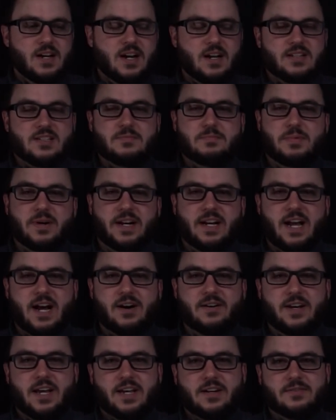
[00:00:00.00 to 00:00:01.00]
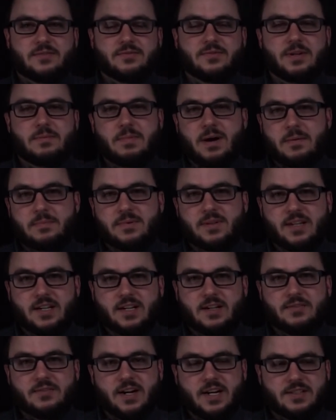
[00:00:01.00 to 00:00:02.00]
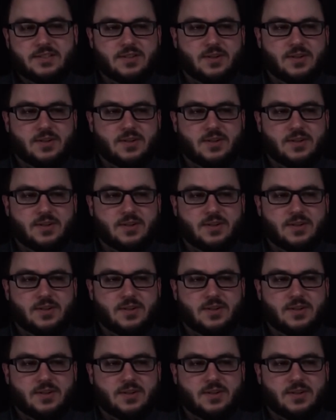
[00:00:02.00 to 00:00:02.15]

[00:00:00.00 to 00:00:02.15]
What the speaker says: spread out and repopulated, right?